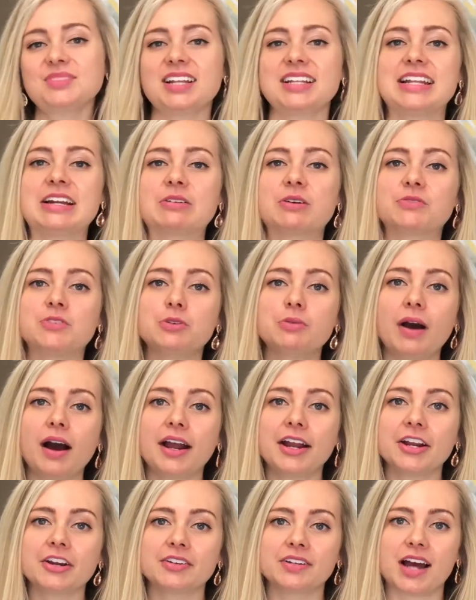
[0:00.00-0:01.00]
Now, if you
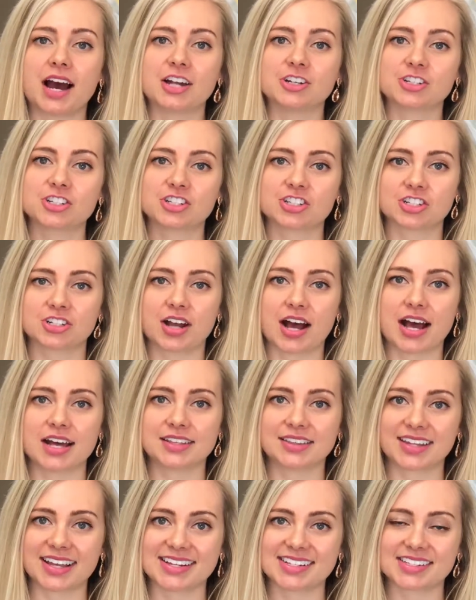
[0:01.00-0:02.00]
hire an
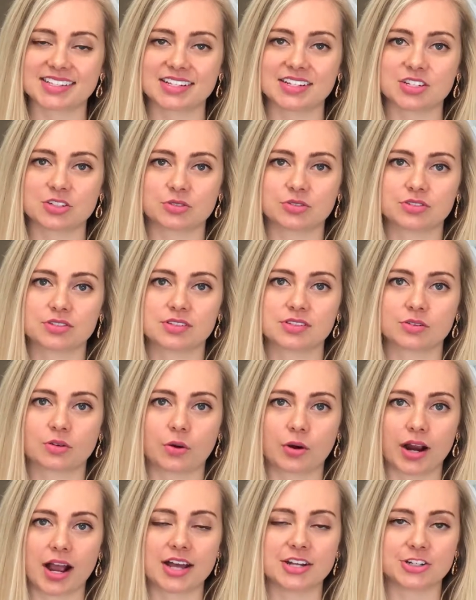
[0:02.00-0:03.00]
unlicensed
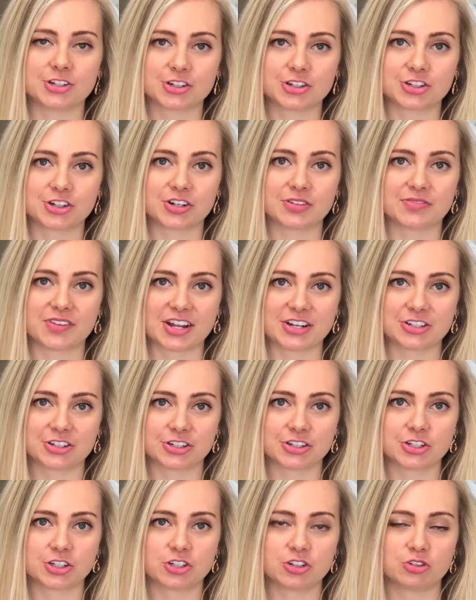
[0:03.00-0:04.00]
or uninsured
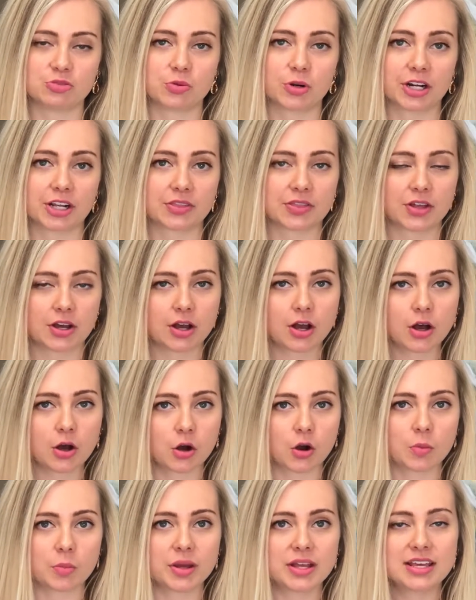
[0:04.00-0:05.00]
vendor to do work at the
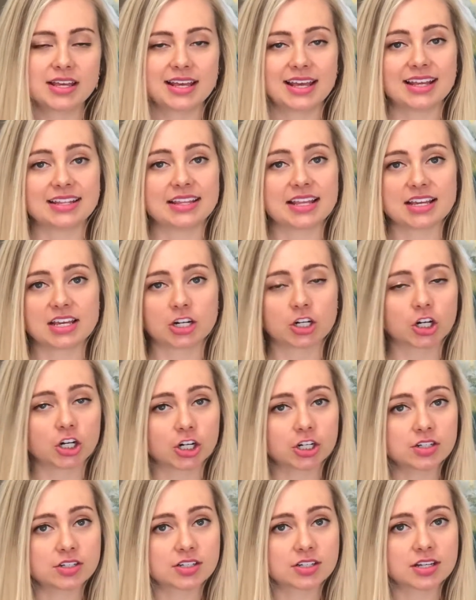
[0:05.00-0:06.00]
home and they get
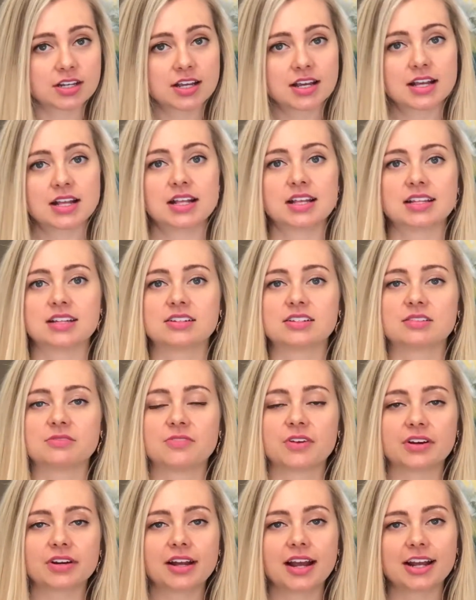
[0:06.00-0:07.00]
hurt, there's a
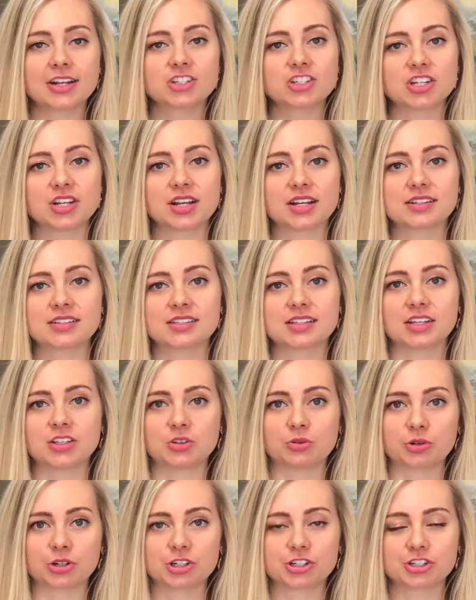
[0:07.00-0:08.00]
very high chance that
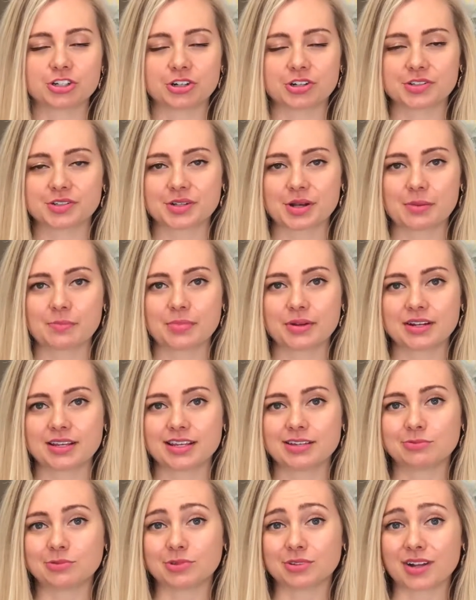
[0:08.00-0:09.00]
your insurance
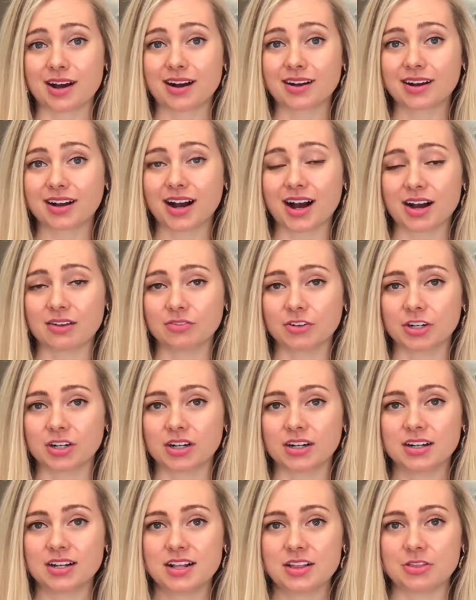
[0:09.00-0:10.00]
company will not
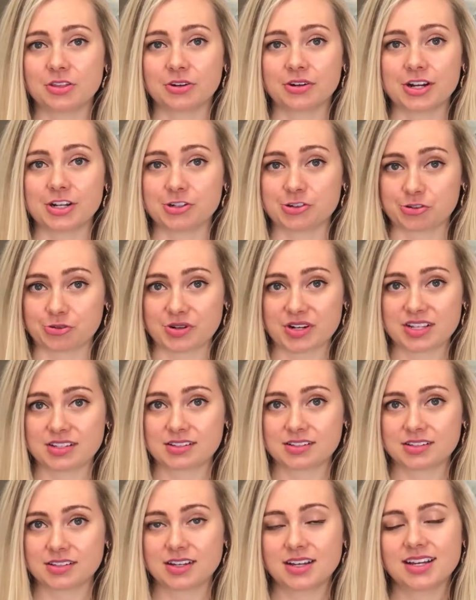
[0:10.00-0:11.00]
cover their
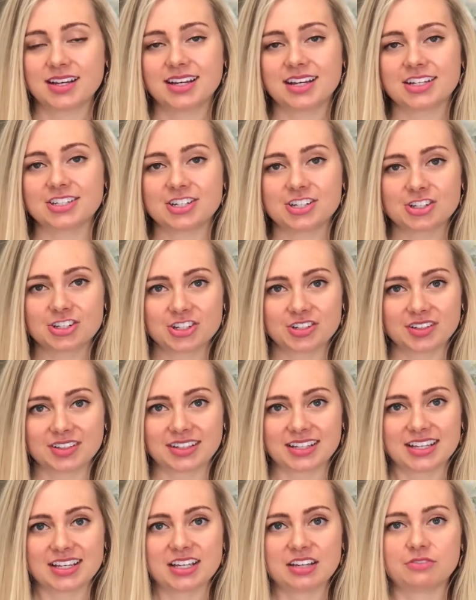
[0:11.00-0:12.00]
injuries.
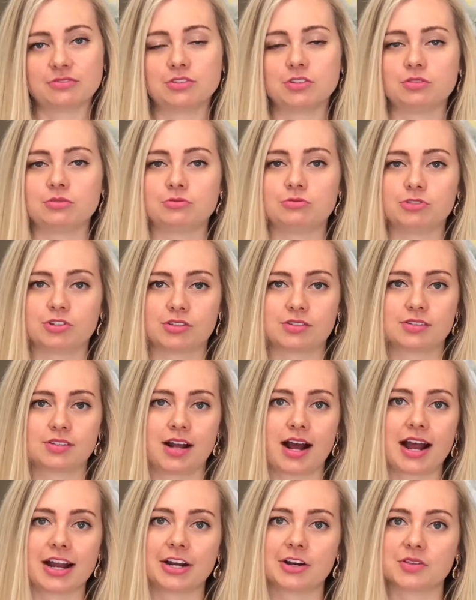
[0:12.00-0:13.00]
Additionally, if you just
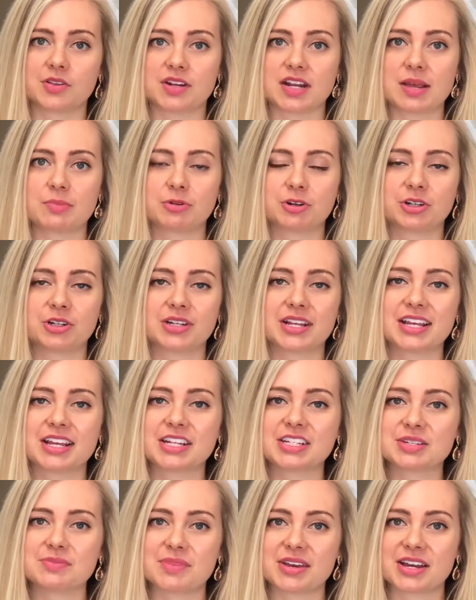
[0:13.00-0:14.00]
hire the neighborhood
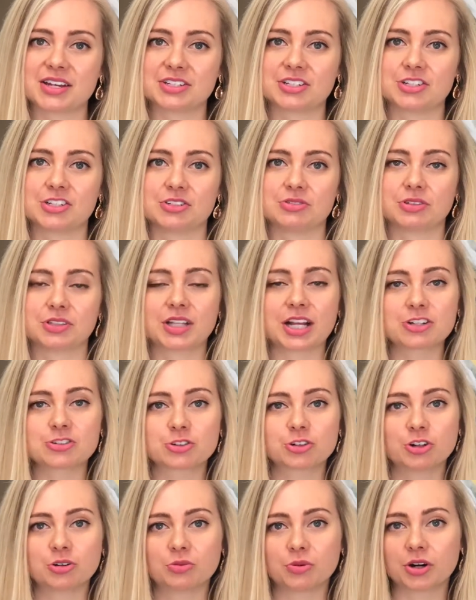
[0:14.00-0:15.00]
handyman to do
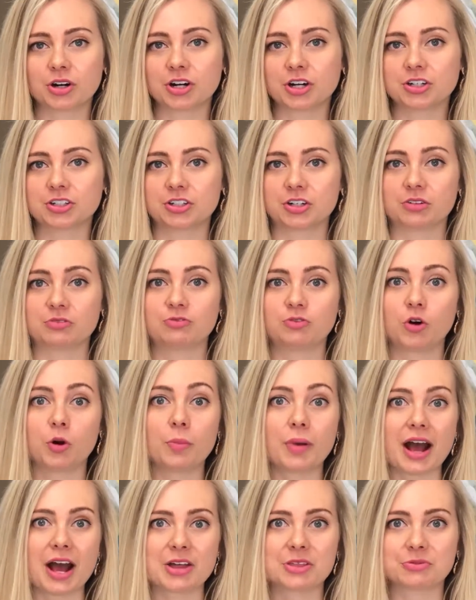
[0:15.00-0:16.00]
electrical work or full
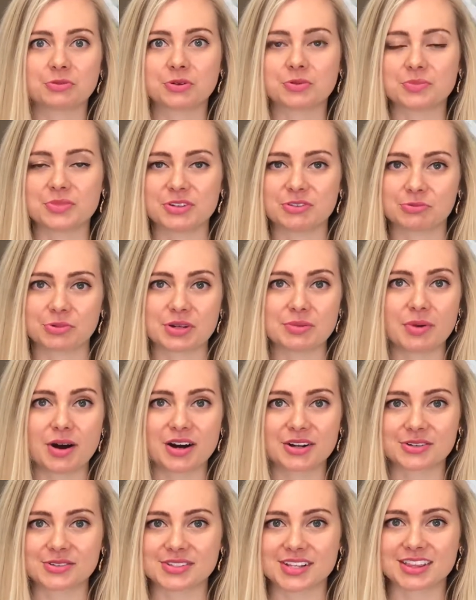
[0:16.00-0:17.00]
bathroom
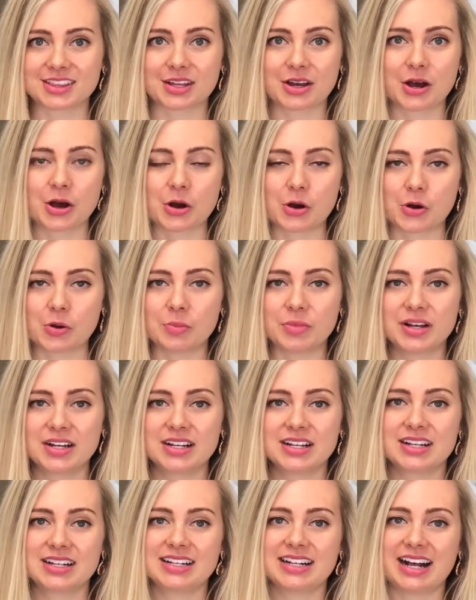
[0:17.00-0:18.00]
remodels at the home,
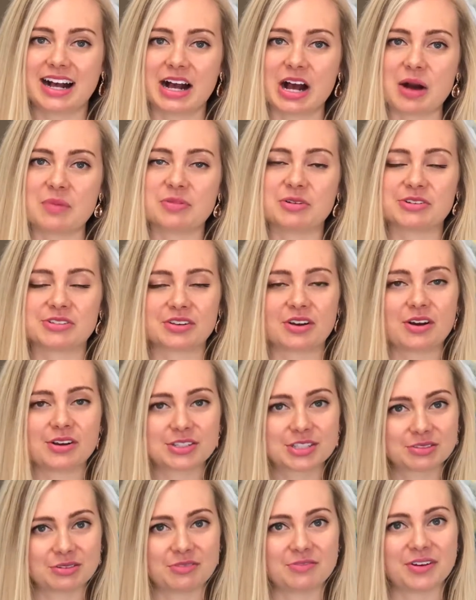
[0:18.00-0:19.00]
there's
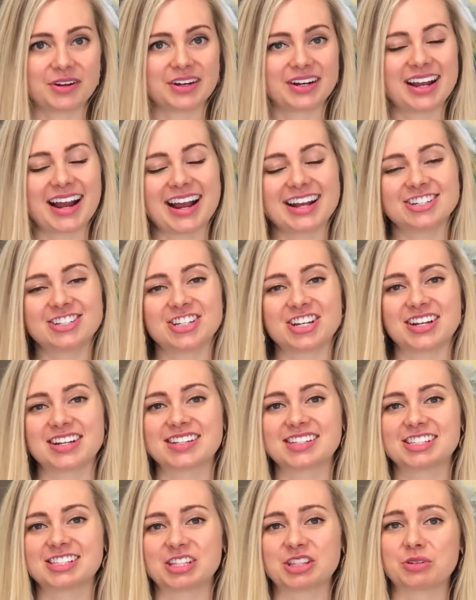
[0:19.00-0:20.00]
also a very high
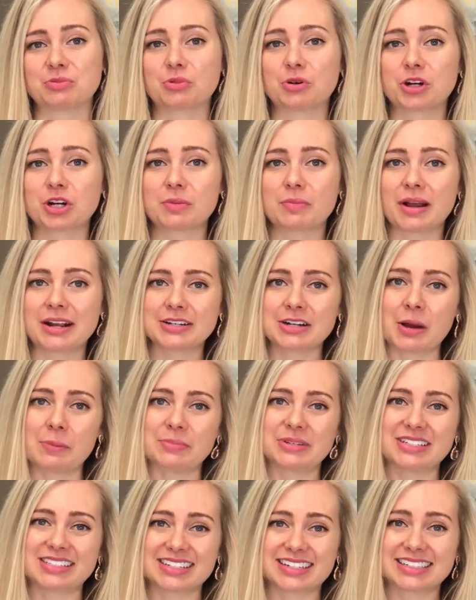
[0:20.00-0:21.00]
chance that the work might
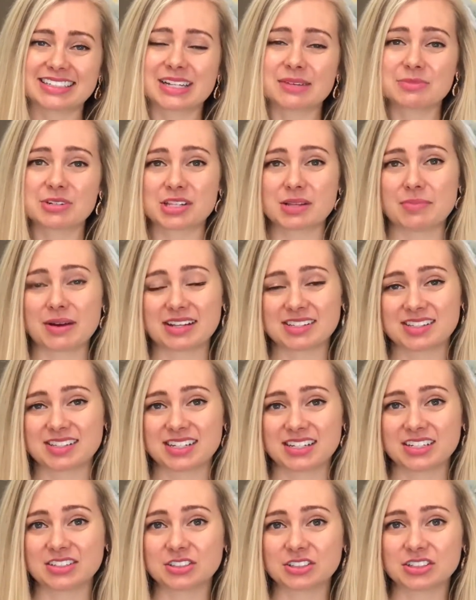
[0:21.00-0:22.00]
not be done up to the best
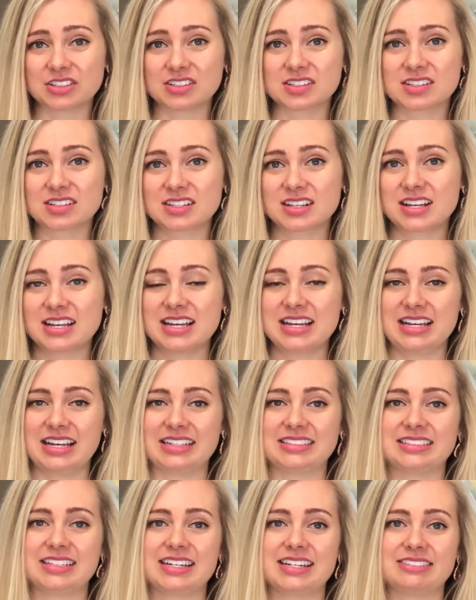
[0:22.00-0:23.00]
standards,
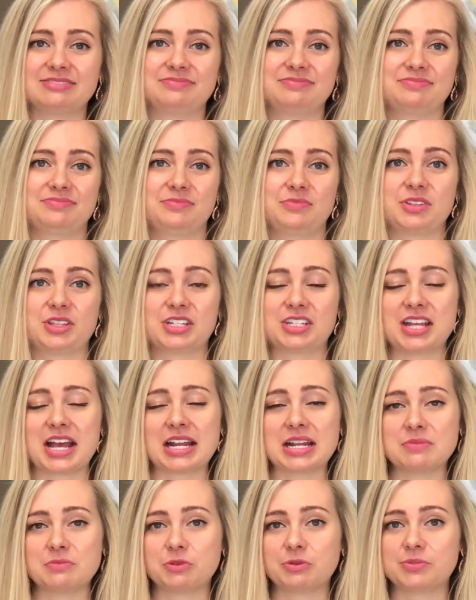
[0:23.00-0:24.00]
and then when the
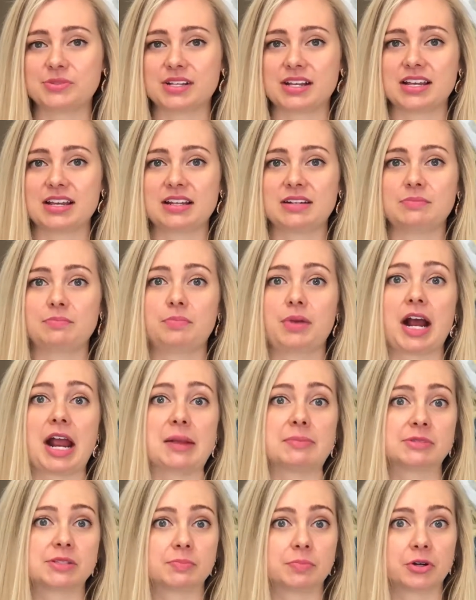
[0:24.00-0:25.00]
tenant moves in,
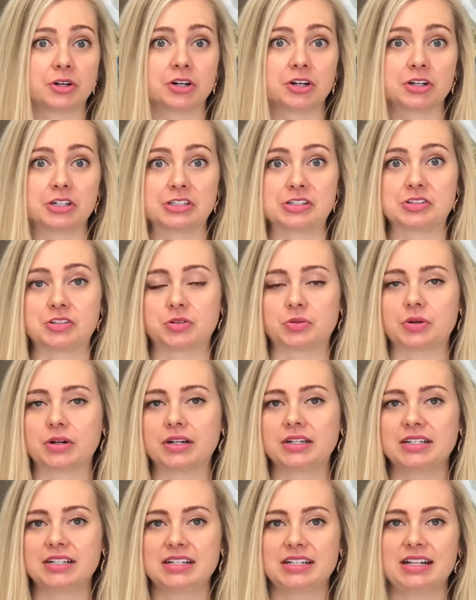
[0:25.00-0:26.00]
pipes burst, or